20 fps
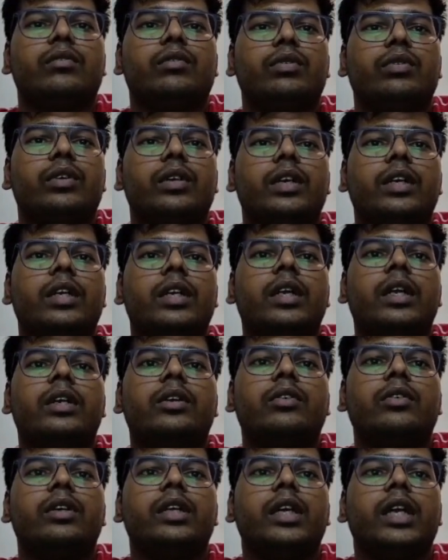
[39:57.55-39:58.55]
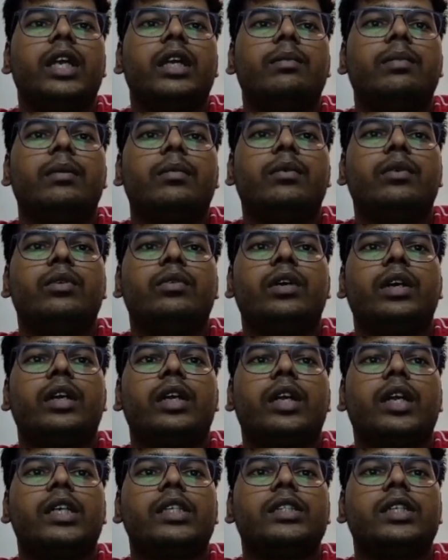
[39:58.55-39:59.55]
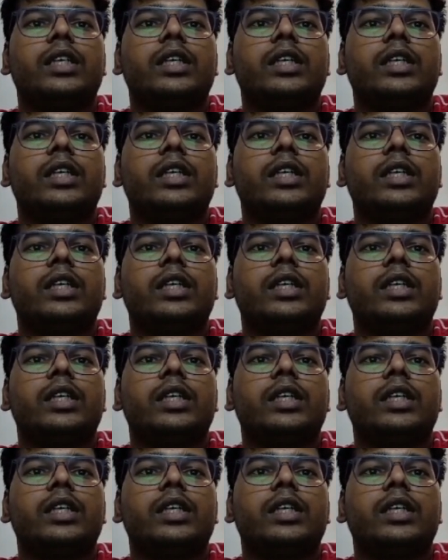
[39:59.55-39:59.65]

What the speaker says: 428 people who are not